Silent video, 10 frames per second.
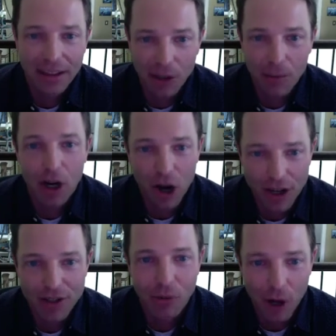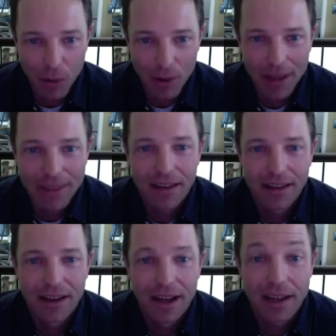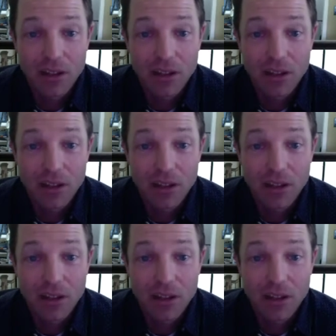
a little bit hard to work with. So